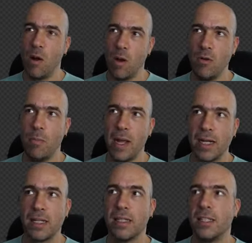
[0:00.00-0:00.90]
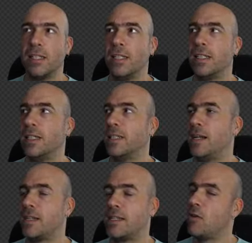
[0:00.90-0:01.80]
When you bake,
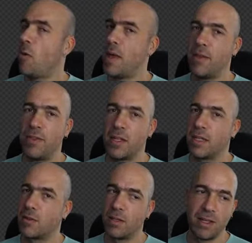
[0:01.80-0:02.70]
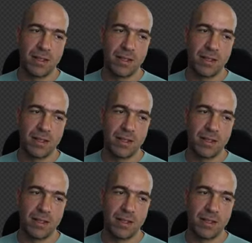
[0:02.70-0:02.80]
there's so many things that,